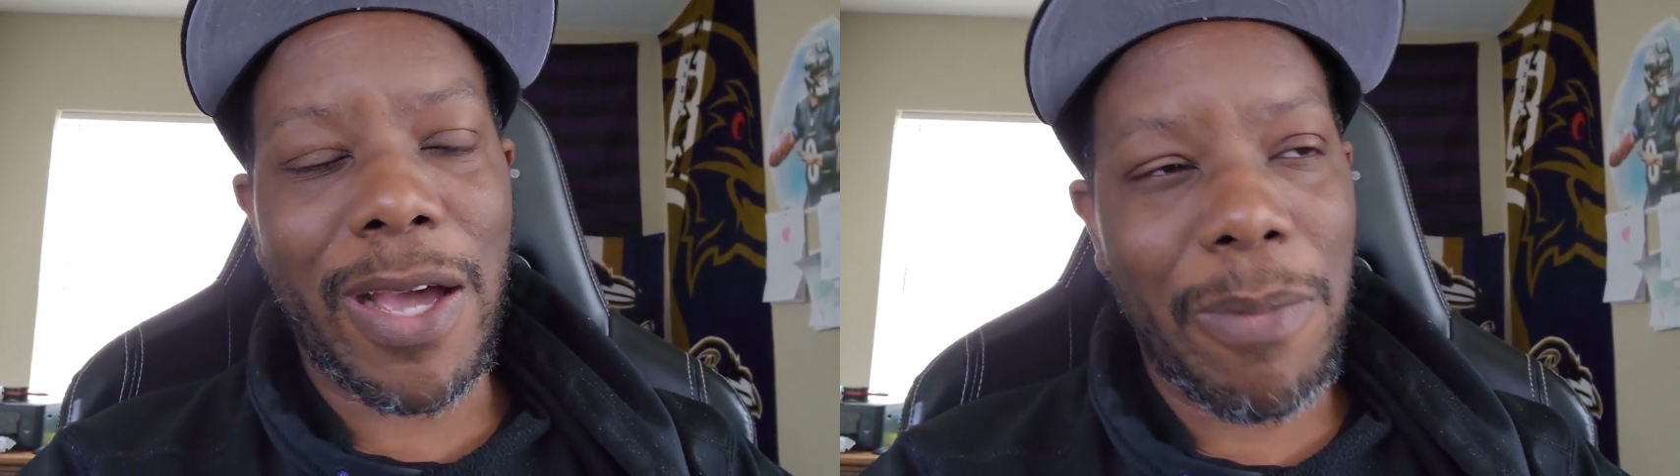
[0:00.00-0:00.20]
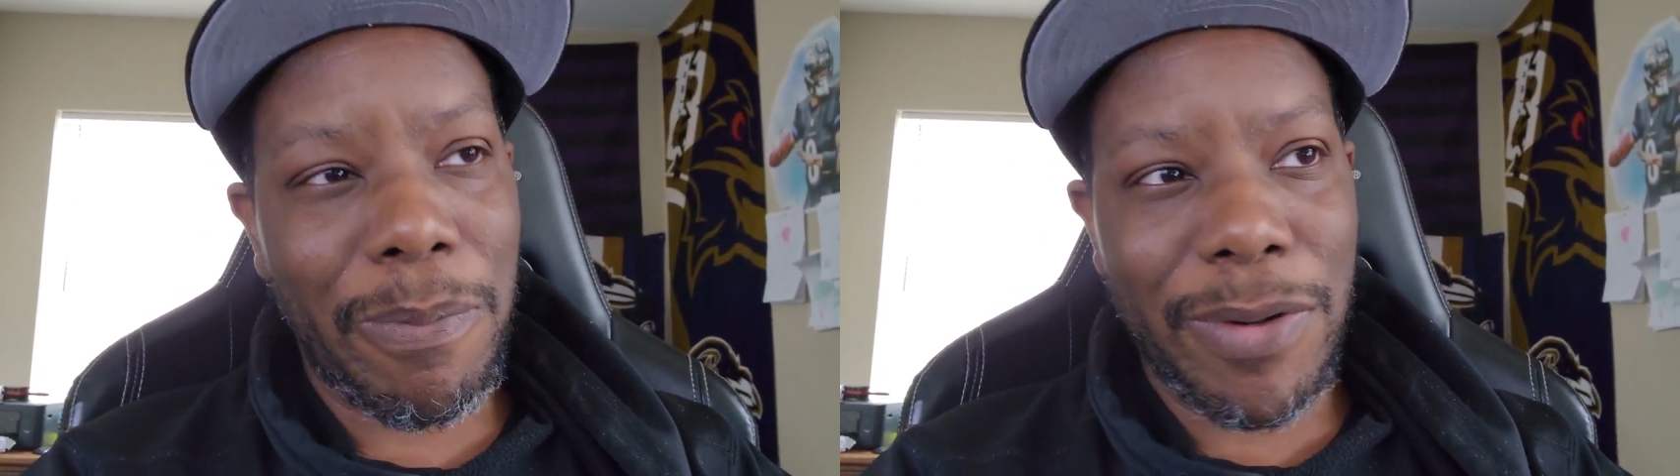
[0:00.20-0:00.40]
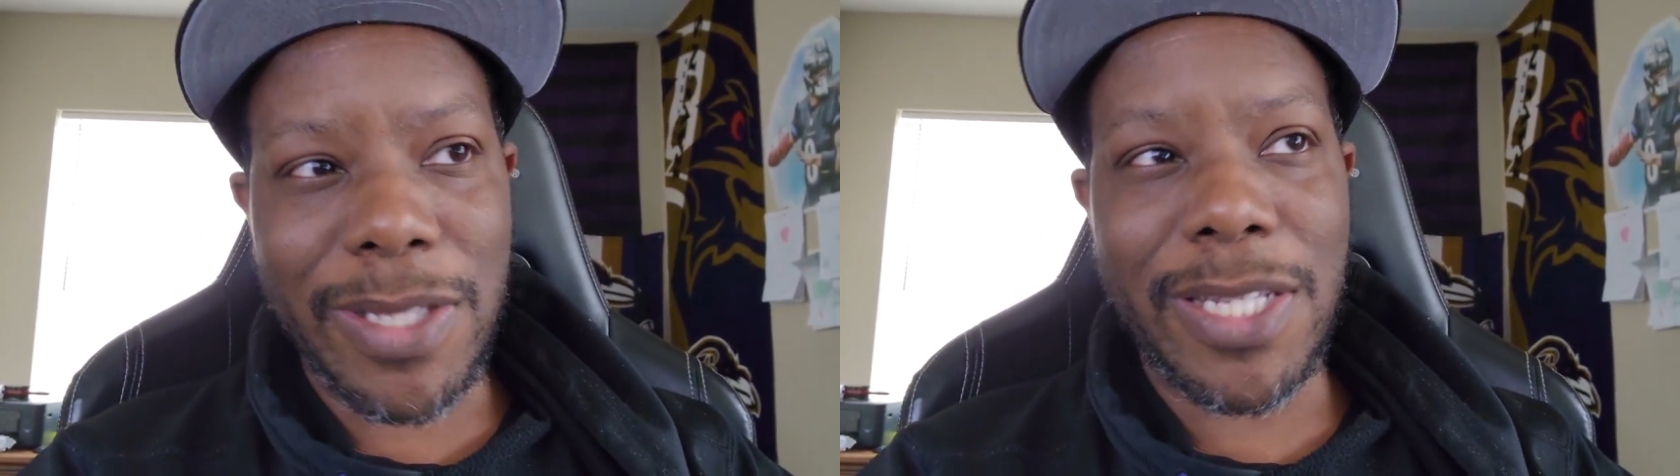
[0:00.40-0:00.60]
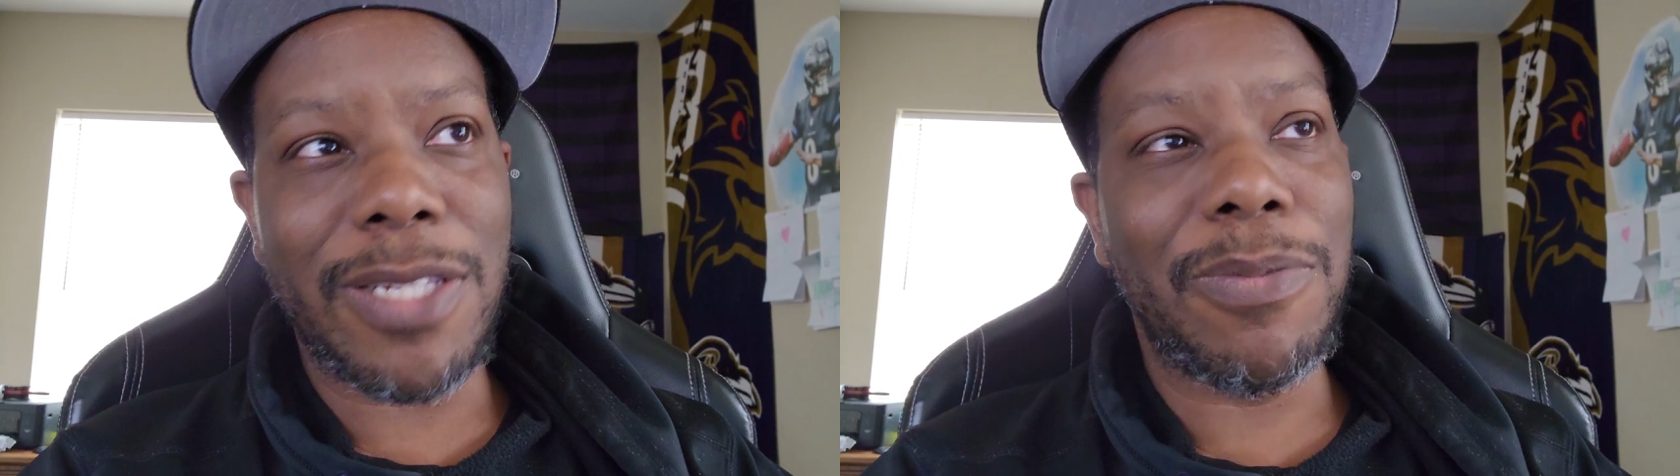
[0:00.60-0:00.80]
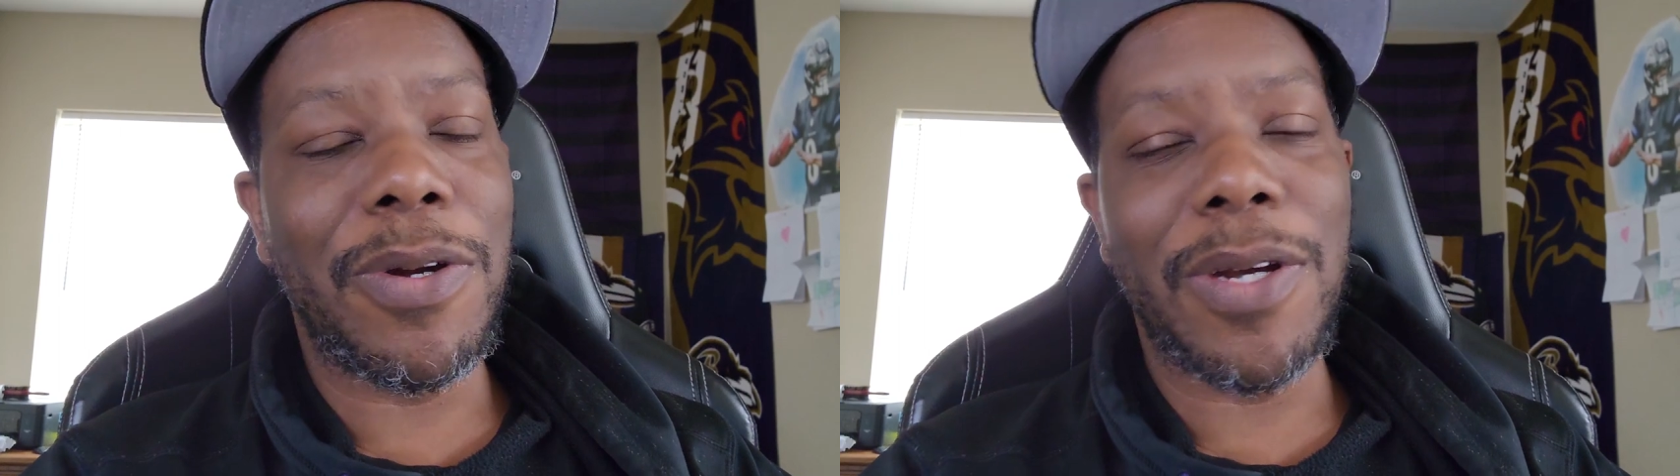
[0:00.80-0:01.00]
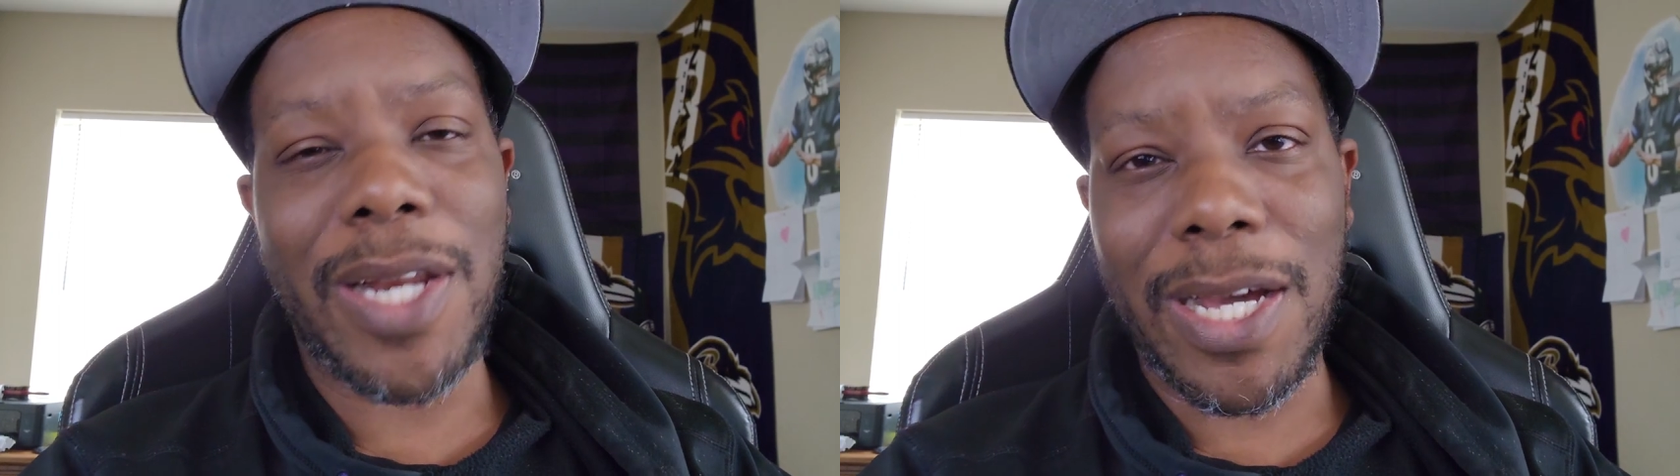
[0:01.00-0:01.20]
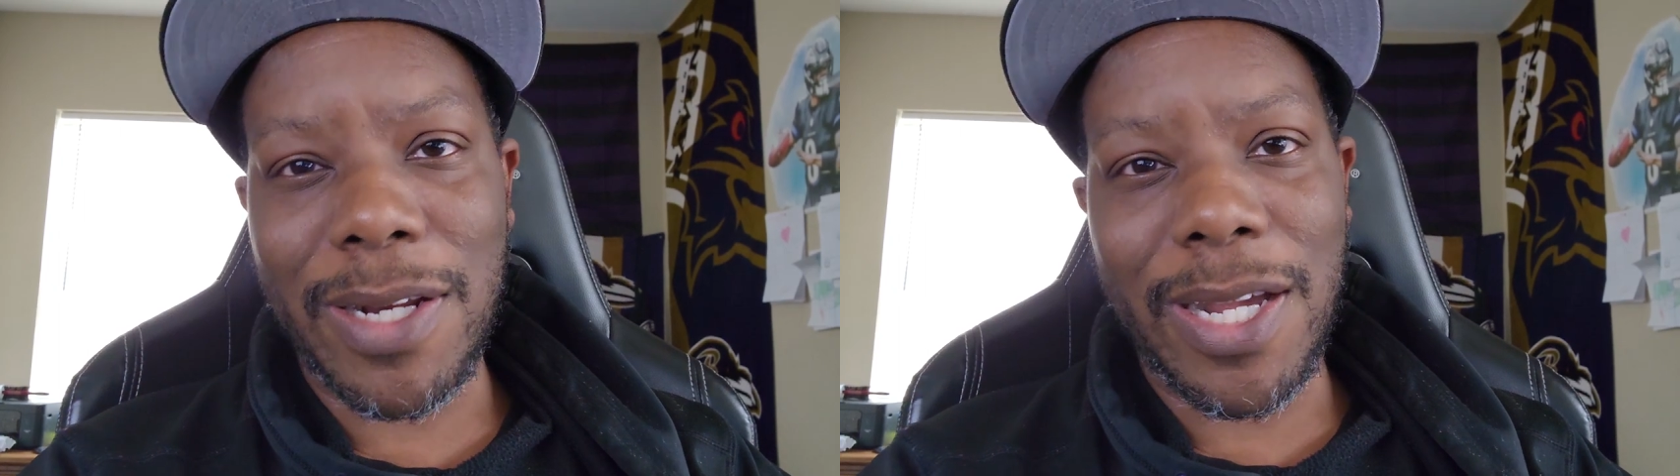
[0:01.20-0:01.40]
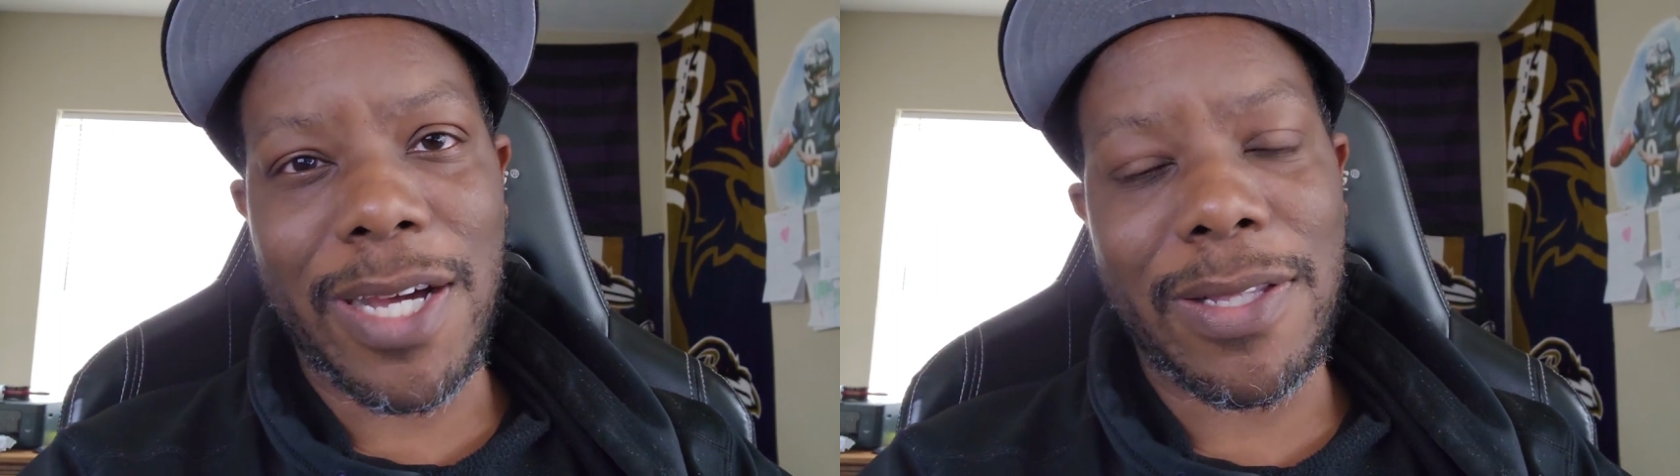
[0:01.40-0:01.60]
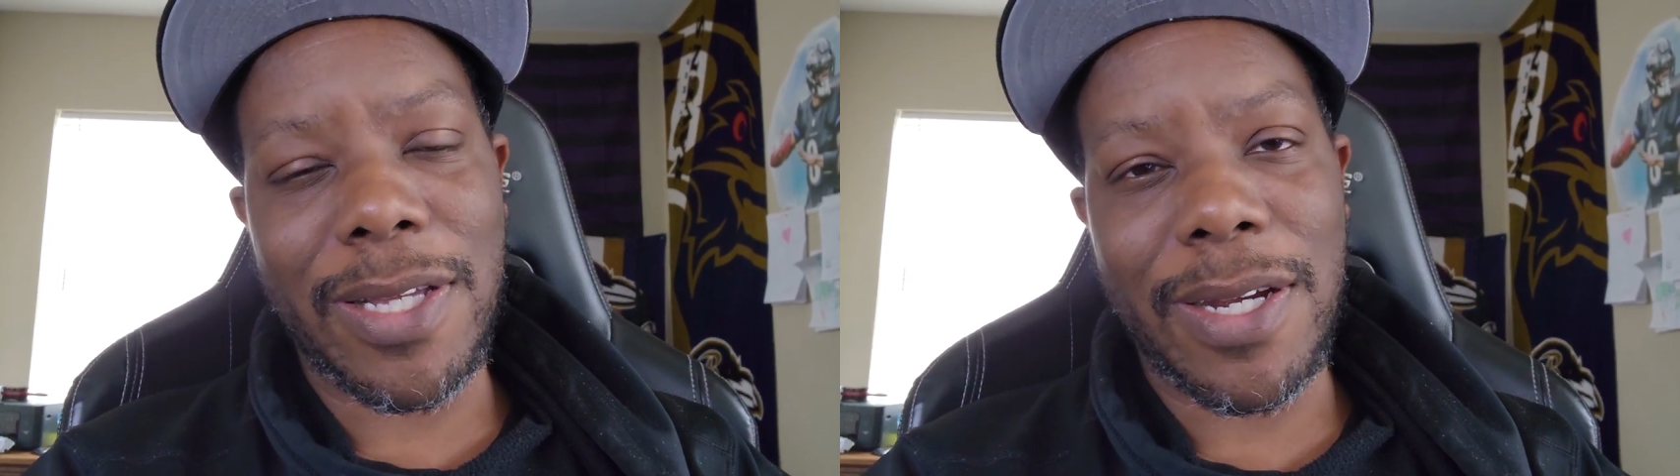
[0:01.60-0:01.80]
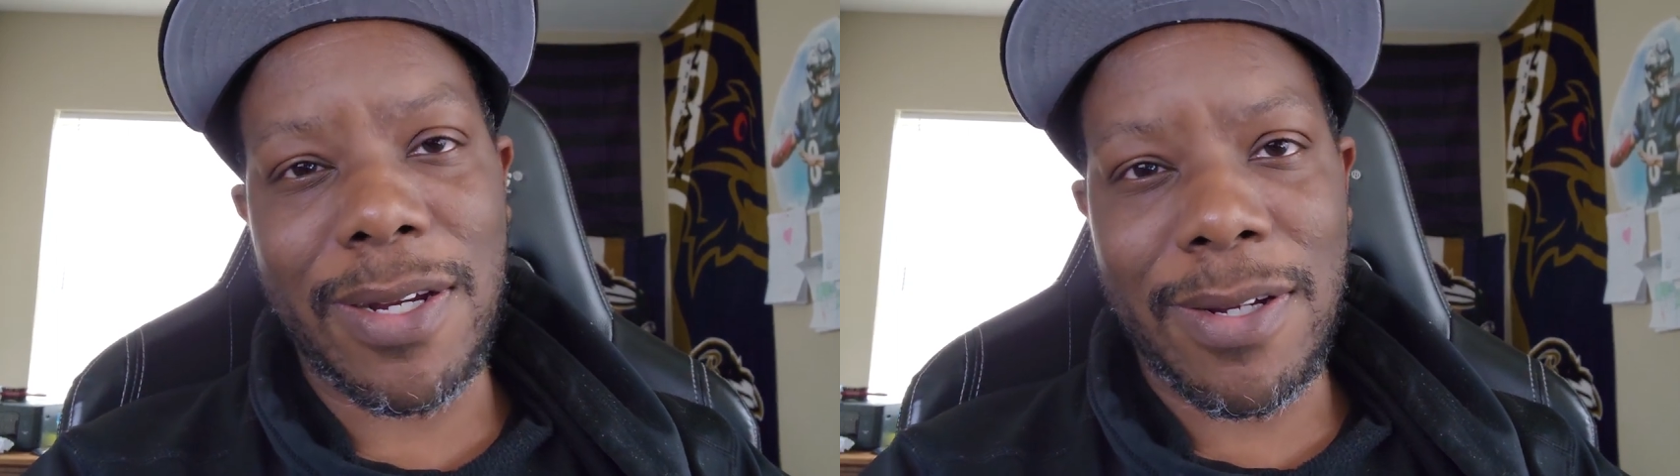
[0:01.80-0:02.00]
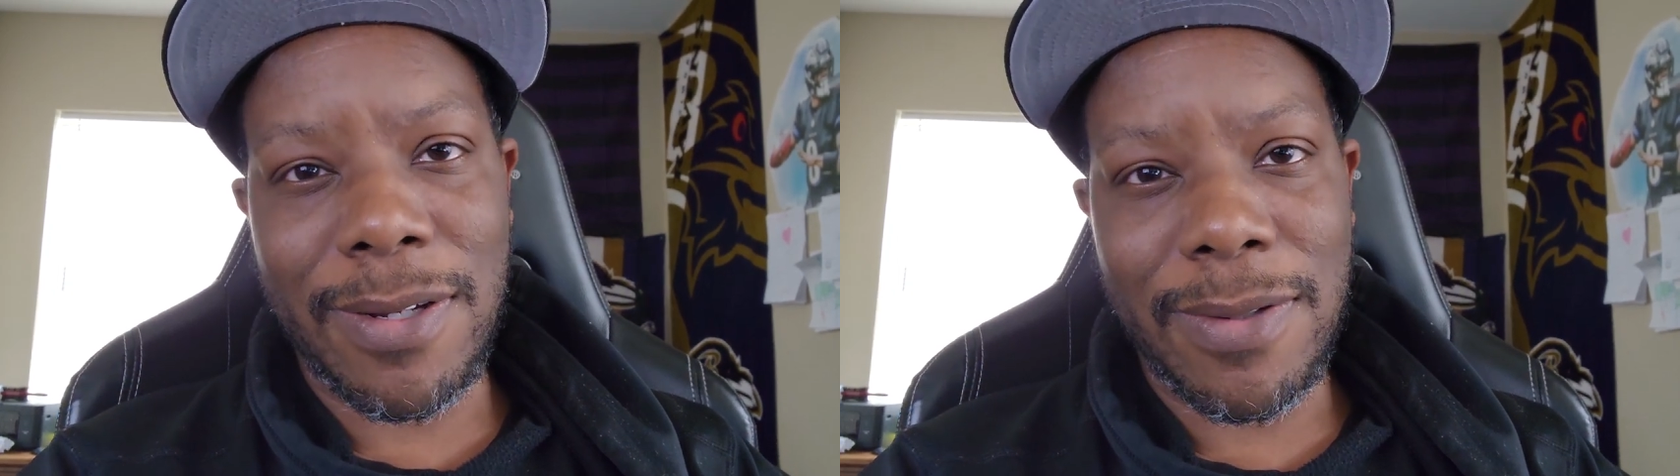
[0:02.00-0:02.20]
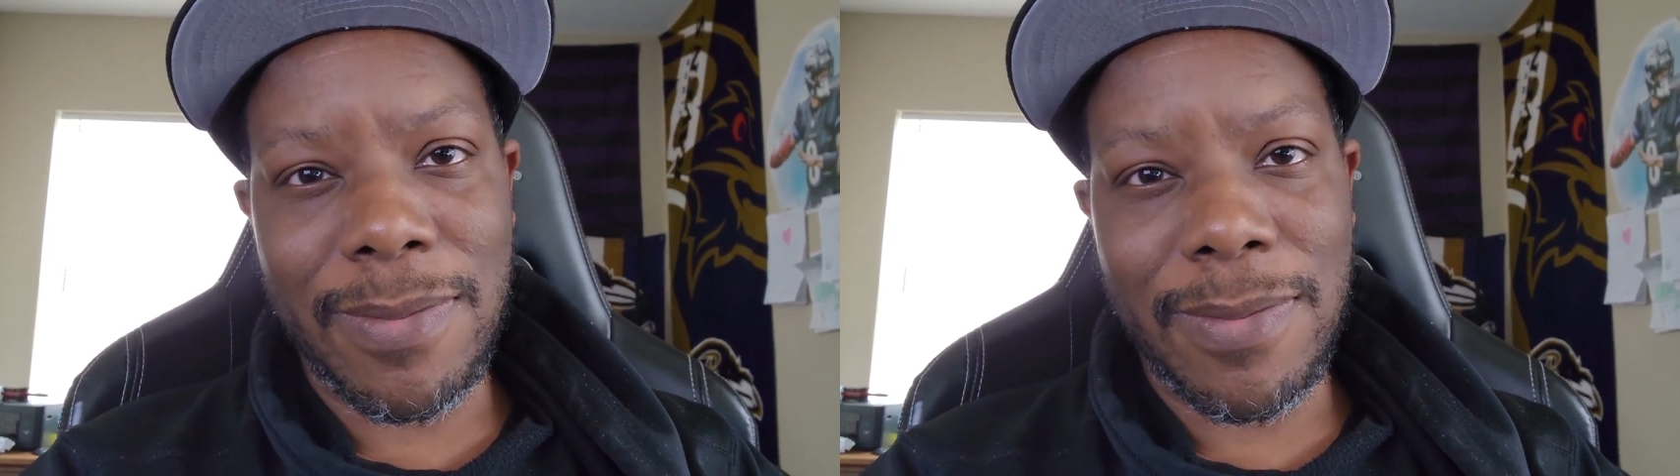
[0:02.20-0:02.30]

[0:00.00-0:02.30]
I'm going to put this word out there